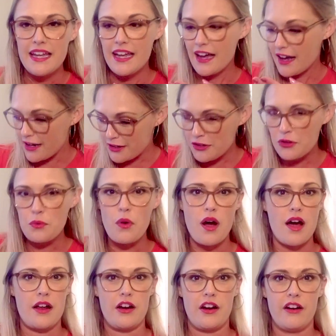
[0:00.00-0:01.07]

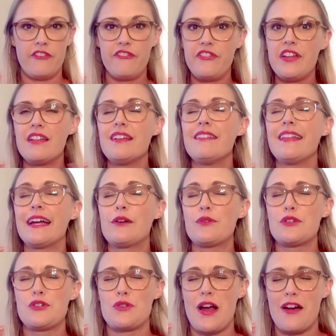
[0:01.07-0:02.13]
underwater, feeling like
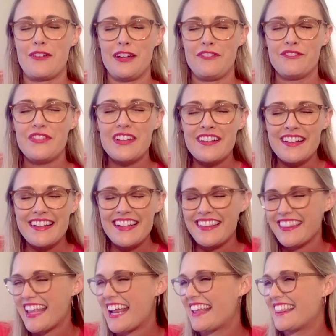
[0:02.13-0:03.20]
we're drowning, feeling
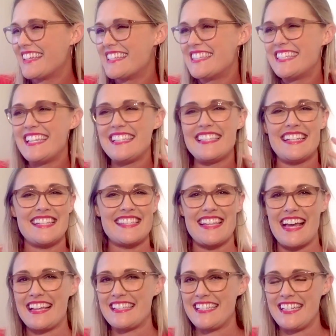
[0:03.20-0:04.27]
like this season is
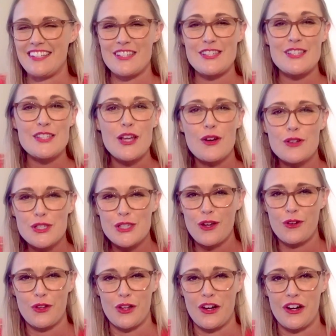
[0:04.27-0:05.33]
lasting so,
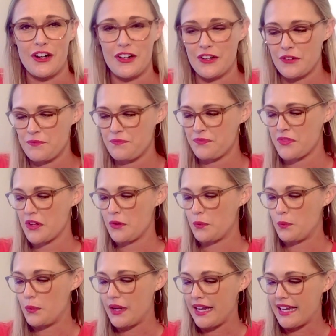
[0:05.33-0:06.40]
so long,
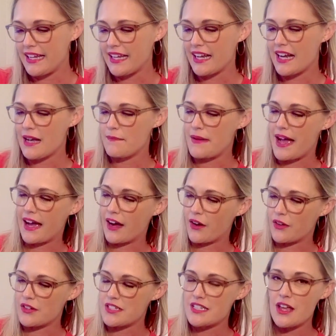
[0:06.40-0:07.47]
we can come
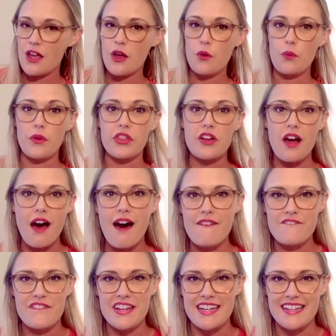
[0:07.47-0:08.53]
out with
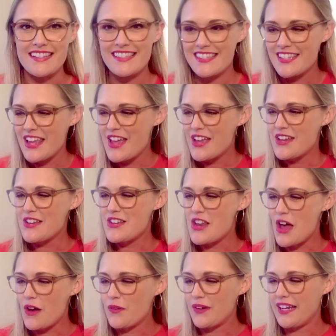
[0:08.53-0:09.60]
confidence,
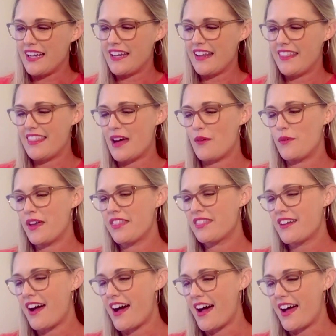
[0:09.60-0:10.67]
knowing that with
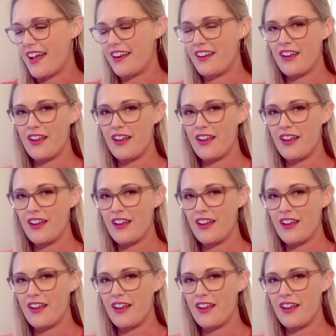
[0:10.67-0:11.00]
God,